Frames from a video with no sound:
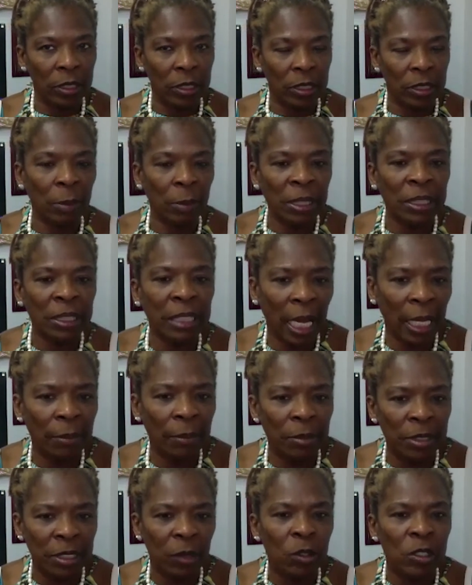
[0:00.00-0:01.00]

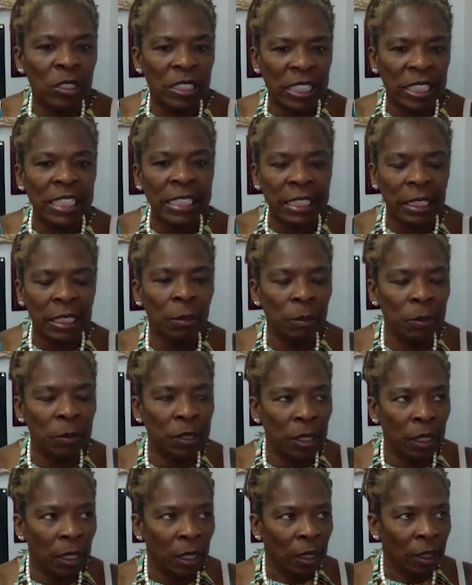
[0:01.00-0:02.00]
sometimes those
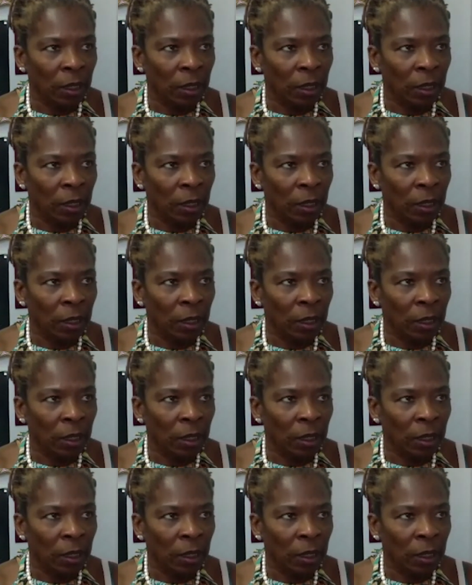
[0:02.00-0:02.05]
systems